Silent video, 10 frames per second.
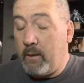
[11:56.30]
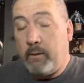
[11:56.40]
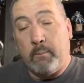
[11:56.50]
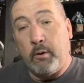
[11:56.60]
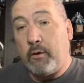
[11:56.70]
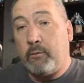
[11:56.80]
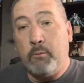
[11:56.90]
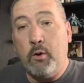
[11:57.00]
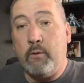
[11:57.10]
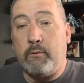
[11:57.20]
the book has
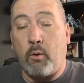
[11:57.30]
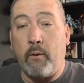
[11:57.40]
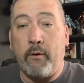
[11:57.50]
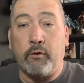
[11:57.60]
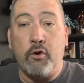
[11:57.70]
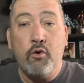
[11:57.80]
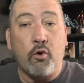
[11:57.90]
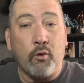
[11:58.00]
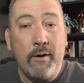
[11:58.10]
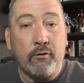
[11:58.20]
moved or there's a new
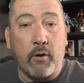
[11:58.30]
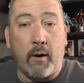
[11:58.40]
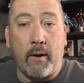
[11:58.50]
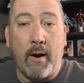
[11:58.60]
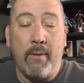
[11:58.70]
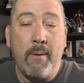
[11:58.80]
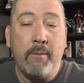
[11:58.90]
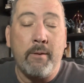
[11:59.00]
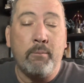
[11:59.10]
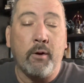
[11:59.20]
crease on it and
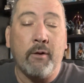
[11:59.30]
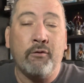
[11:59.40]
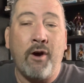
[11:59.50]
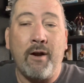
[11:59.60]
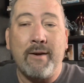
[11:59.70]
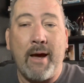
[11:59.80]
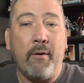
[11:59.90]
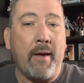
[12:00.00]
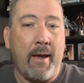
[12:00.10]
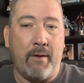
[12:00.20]
maybe the book has gone
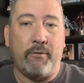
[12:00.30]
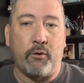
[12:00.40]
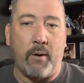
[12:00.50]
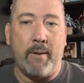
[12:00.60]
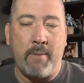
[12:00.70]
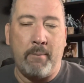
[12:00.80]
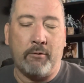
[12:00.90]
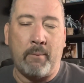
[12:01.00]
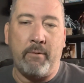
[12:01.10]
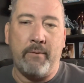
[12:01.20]
down a half a grade. Maybe
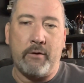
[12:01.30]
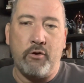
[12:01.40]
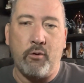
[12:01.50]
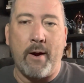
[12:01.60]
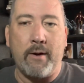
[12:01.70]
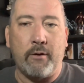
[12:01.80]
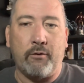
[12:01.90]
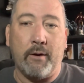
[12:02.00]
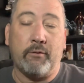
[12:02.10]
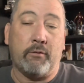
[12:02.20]
something that you graded a
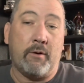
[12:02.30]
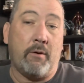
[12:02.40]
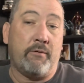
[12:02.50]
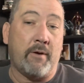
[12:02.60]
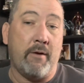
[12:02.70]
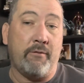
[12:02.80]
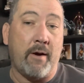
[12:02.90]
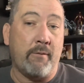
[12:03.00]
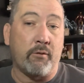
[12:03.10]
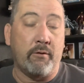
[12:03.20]
six is now a five,
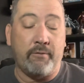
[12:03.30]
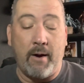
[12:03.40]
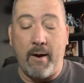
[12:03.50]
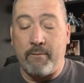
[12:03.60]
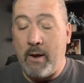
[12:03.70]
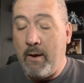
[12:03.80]
five or a five.